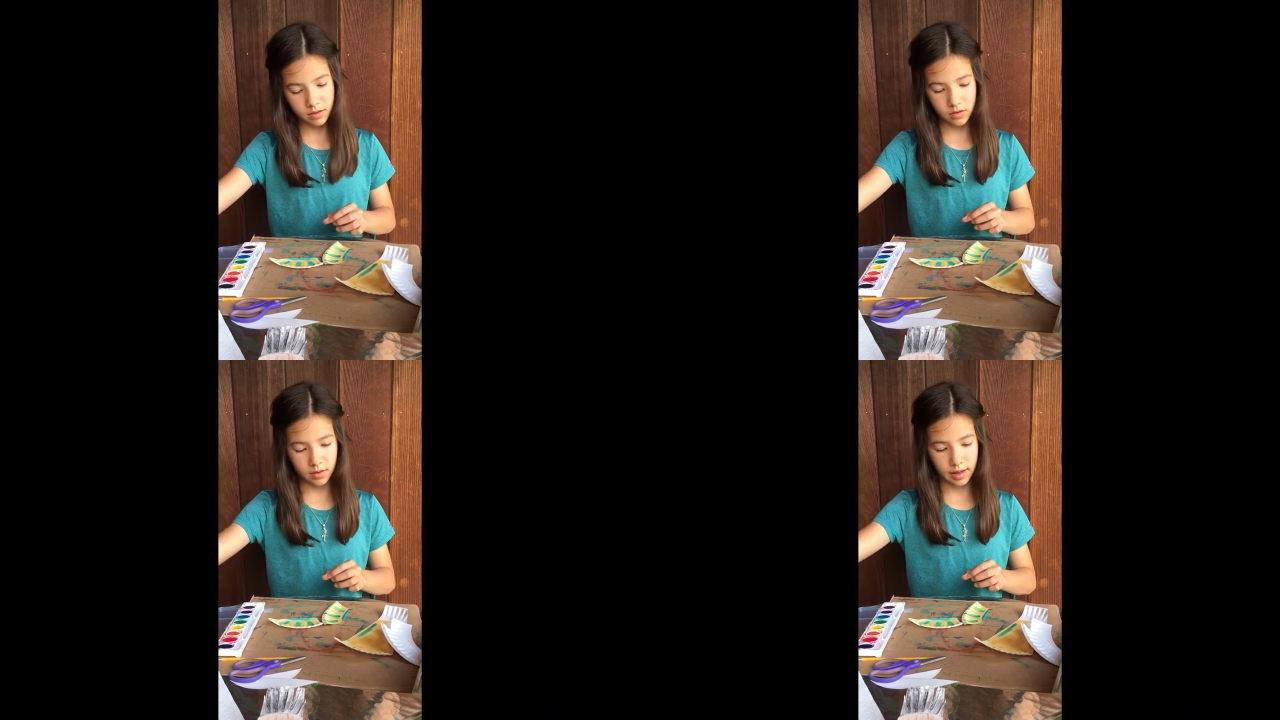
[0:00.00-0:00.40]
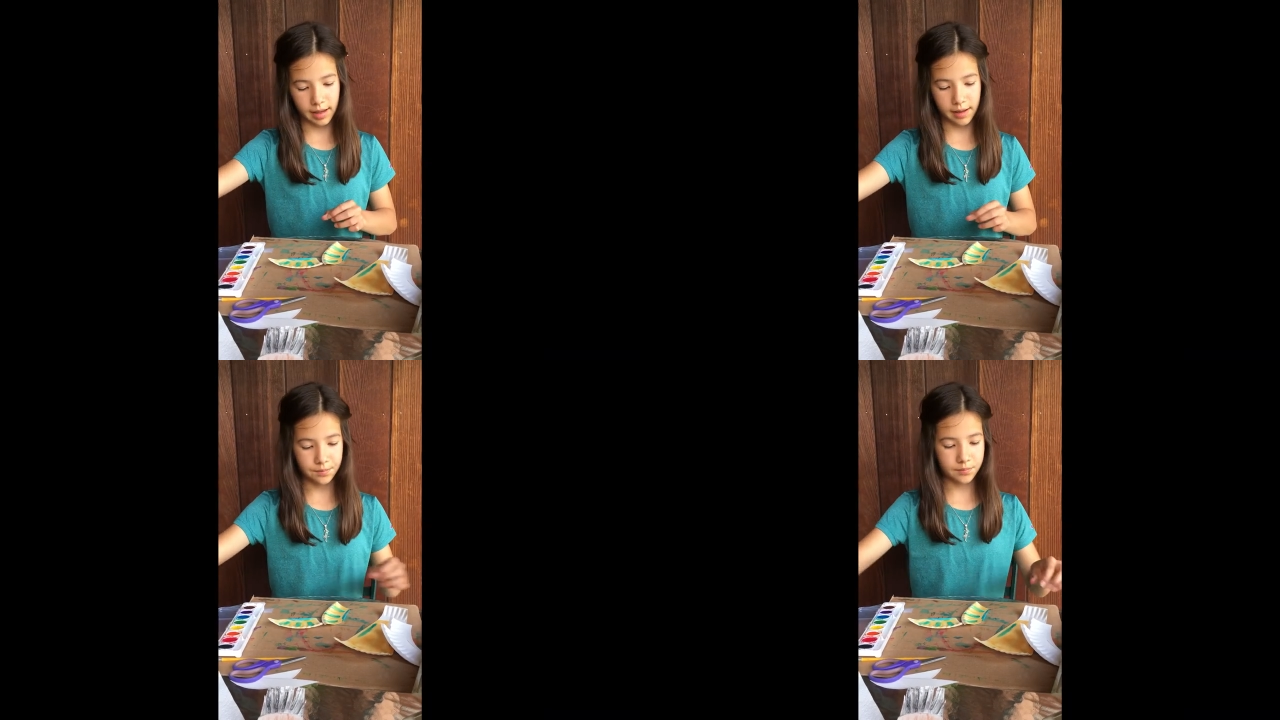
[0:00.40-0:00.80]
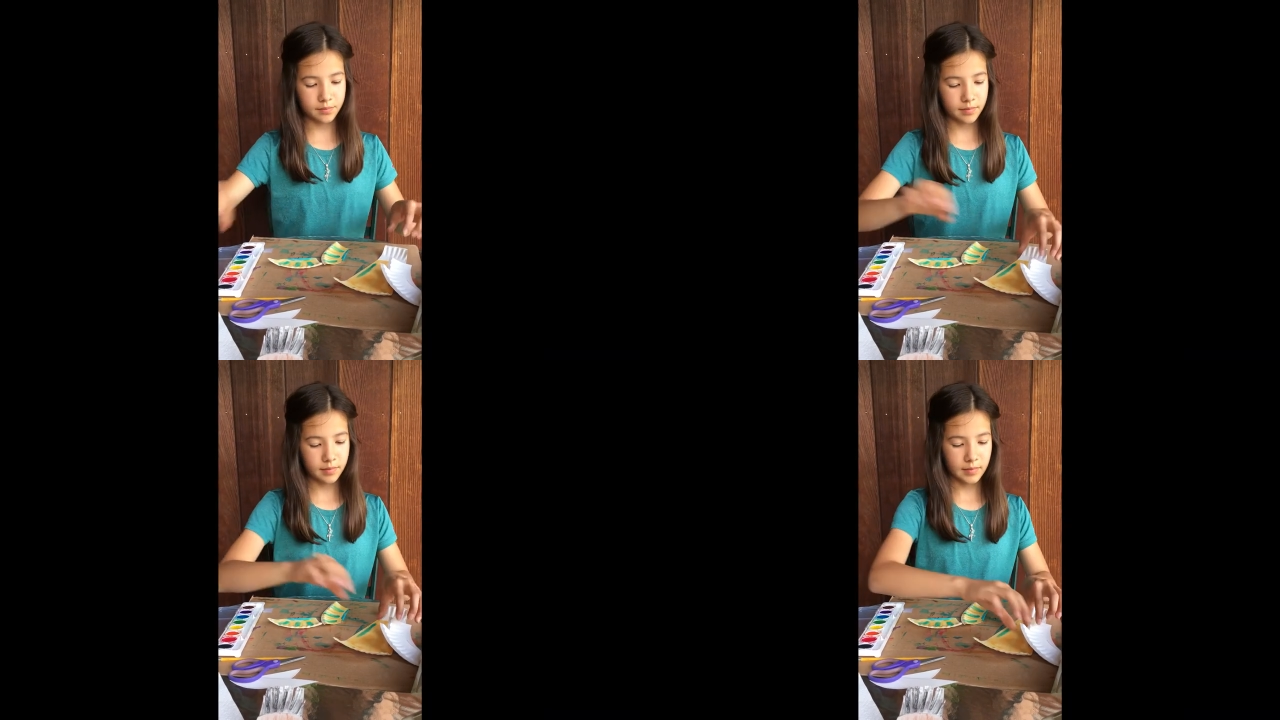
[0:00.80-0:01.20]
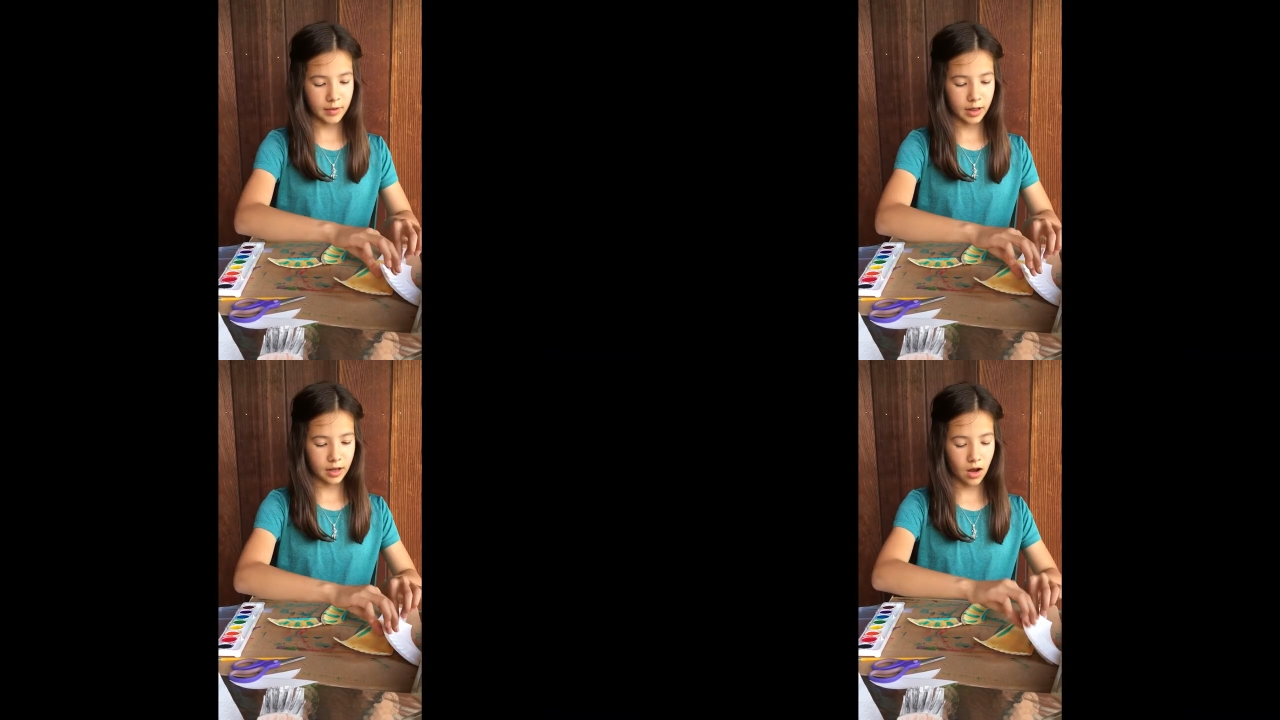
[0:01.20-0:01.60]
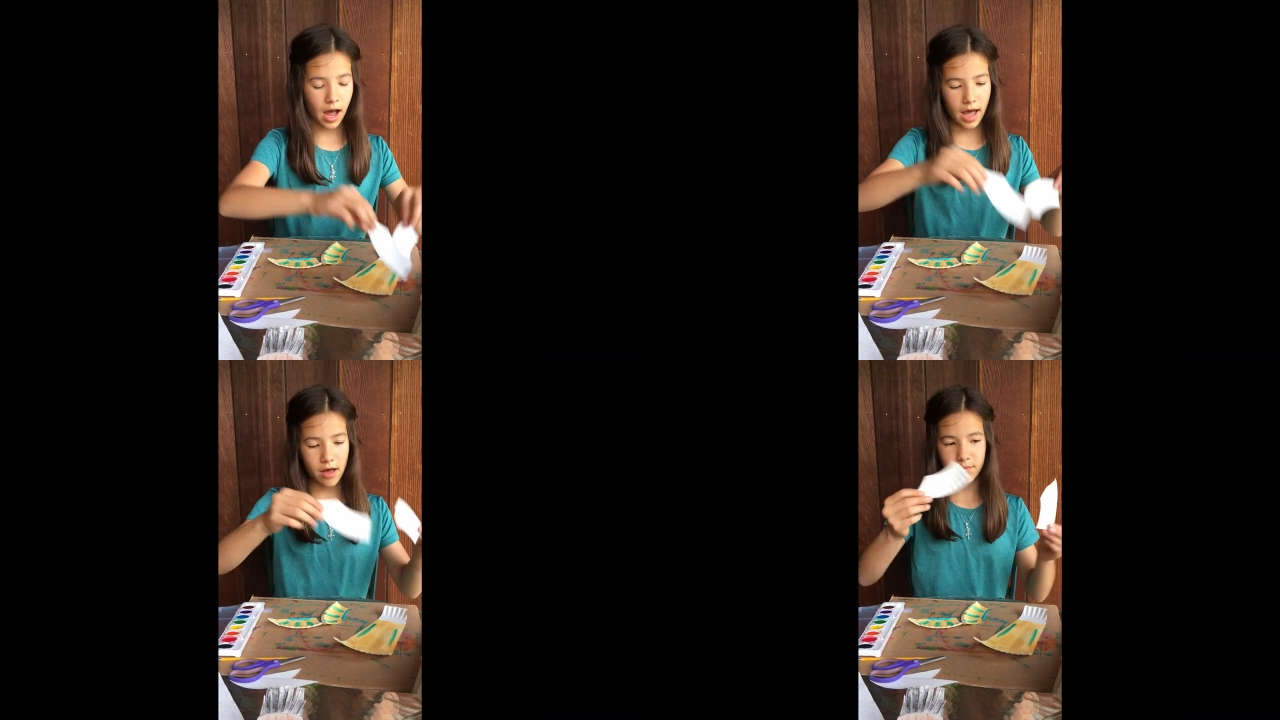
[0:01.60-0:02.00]
Okay, now
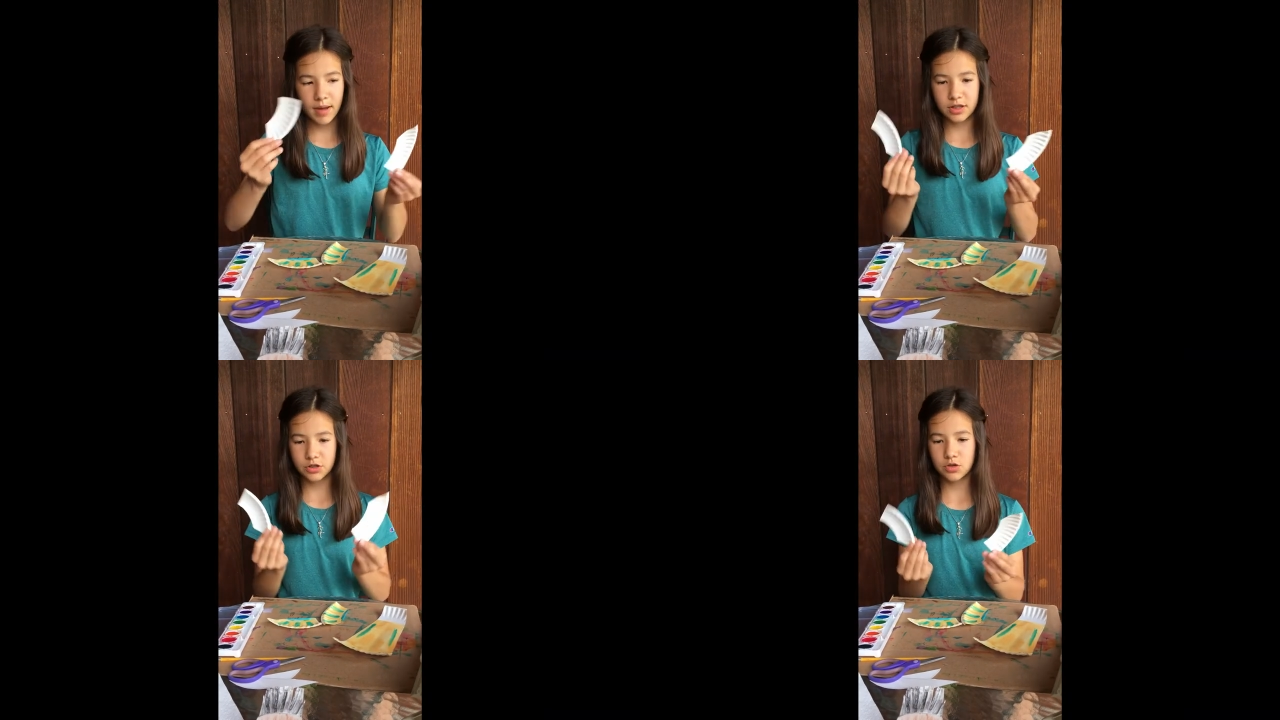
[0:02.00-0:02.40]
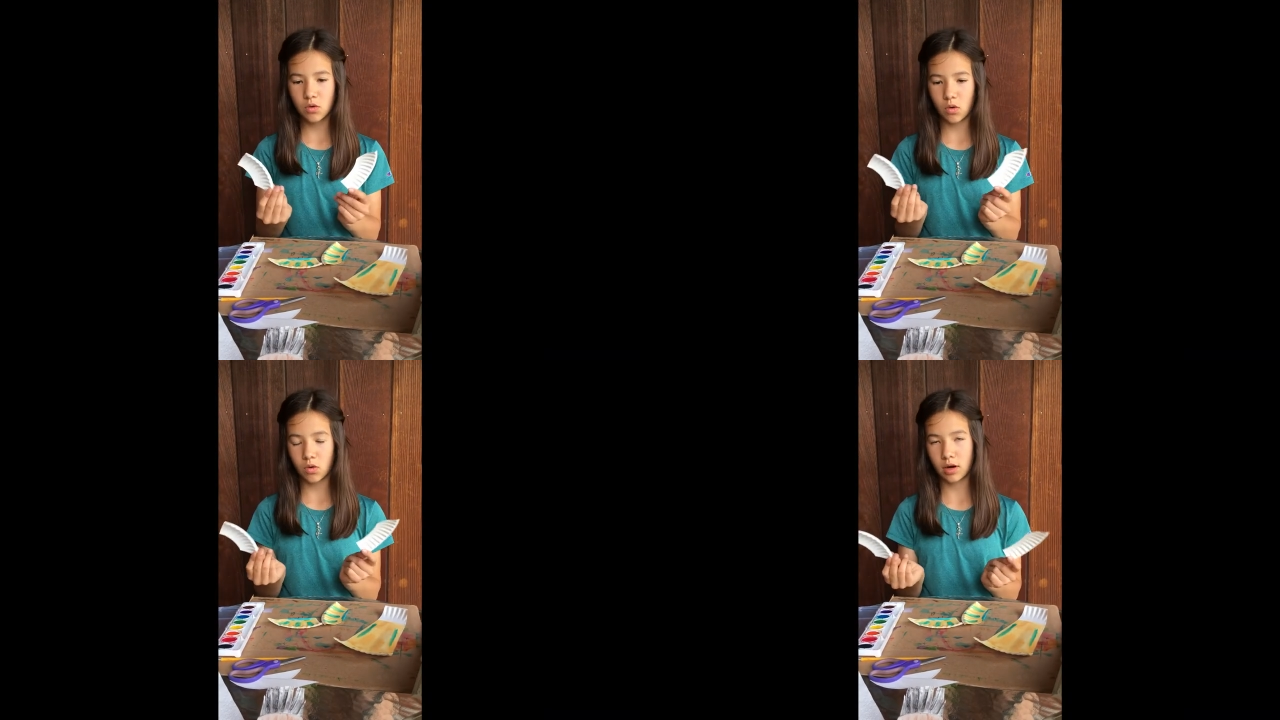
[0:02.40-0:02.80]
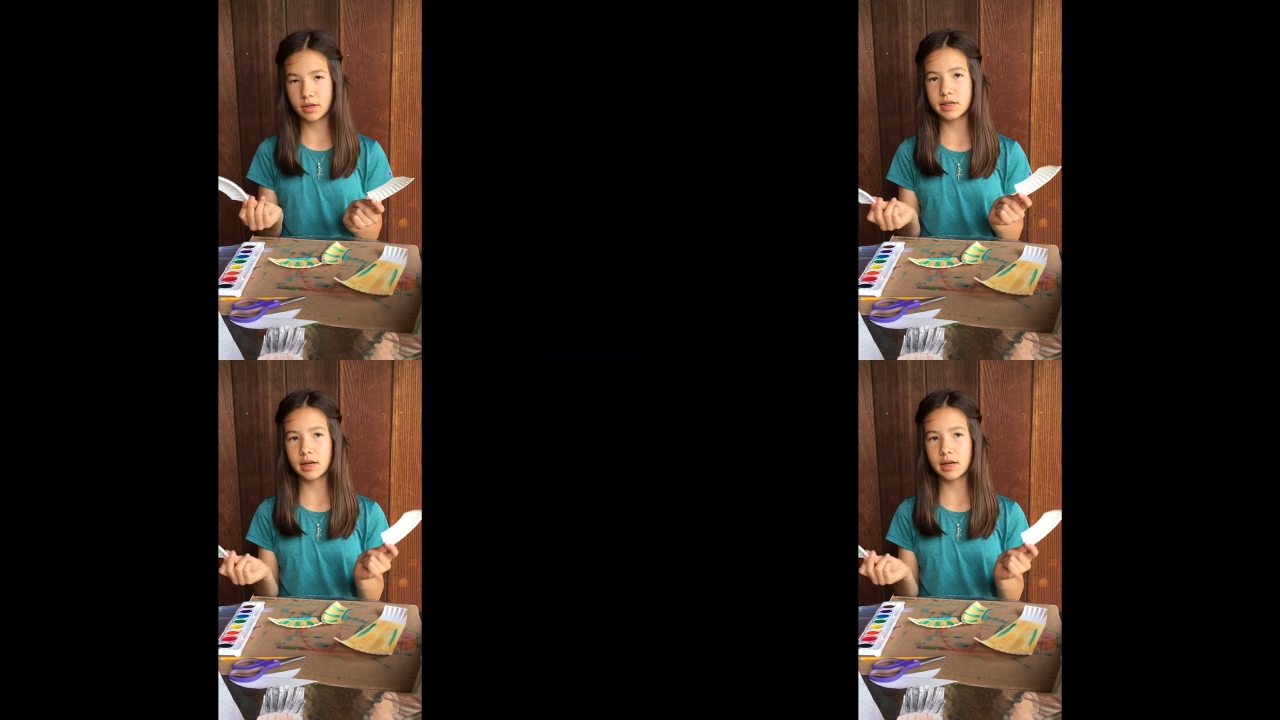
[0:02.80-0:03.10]
I have my two horns